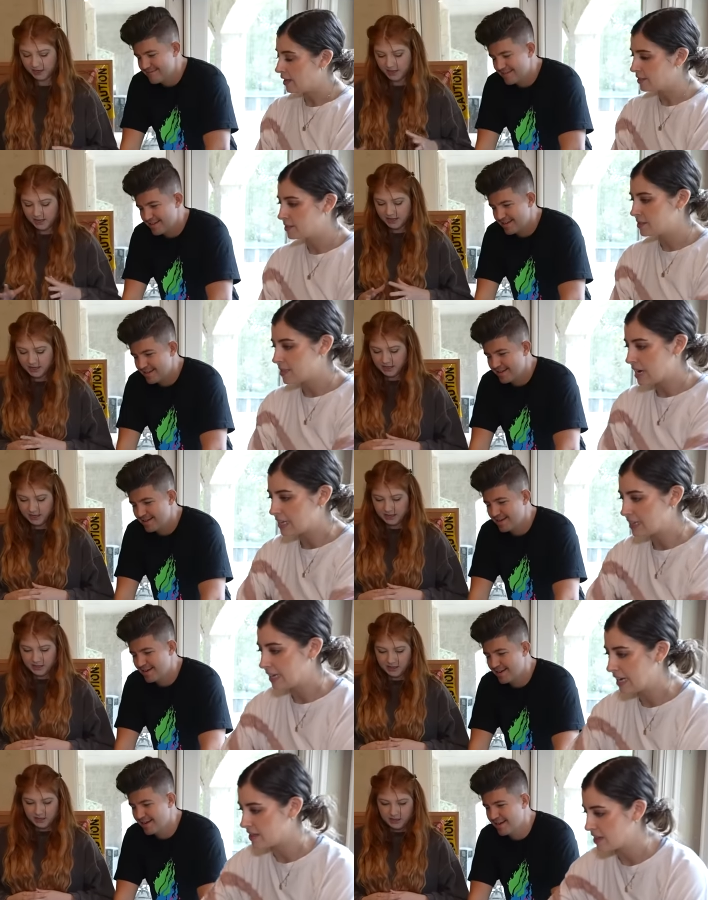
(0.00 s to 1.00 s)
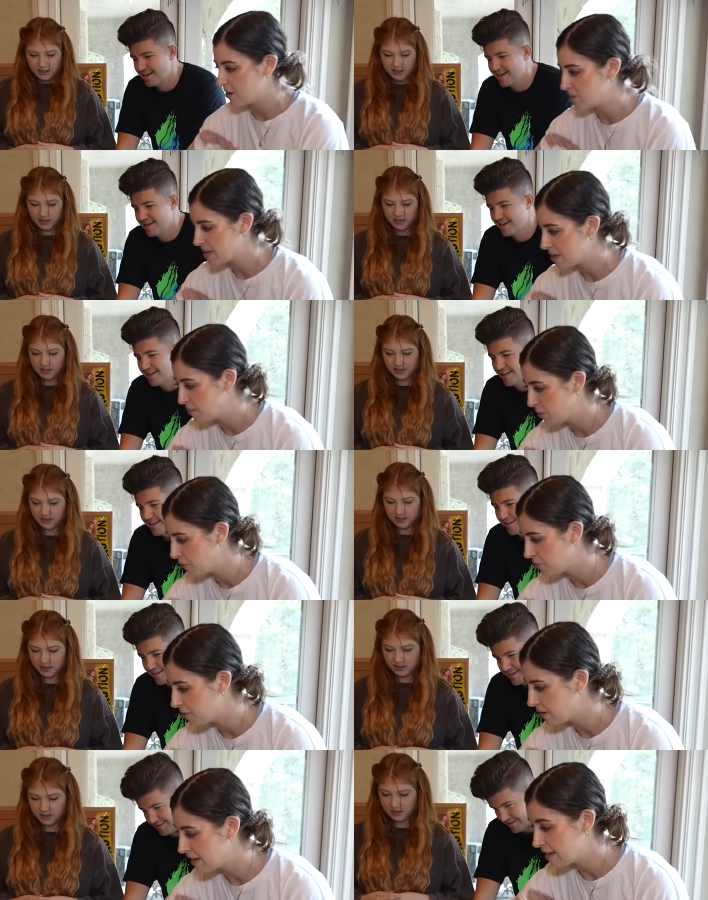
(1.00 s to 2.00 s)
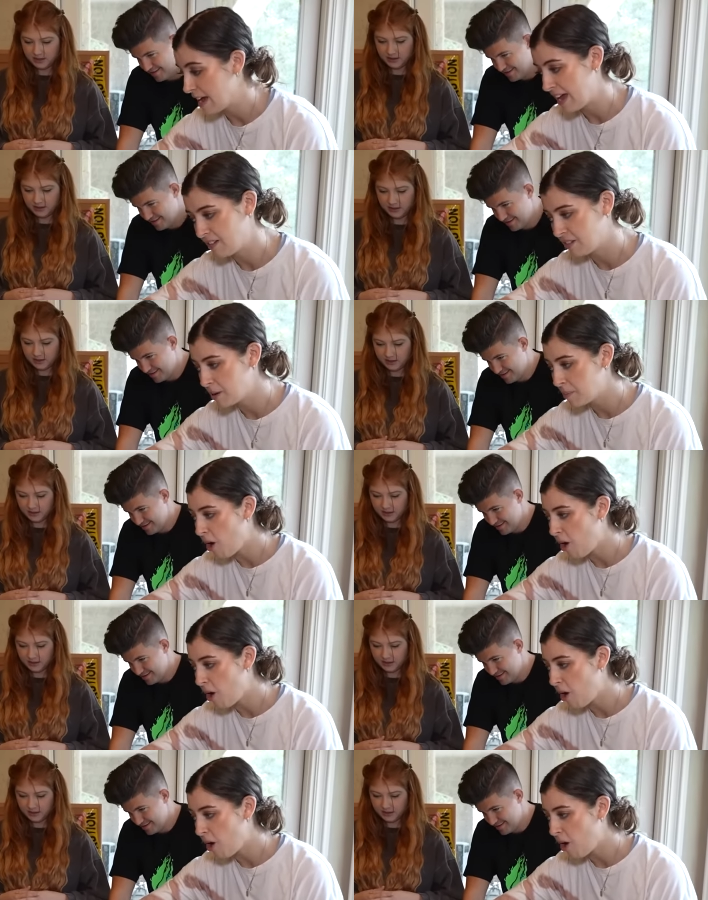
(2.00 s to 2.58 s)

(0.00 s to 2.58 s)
Speaker 1: And sadly, I think we can move Caleb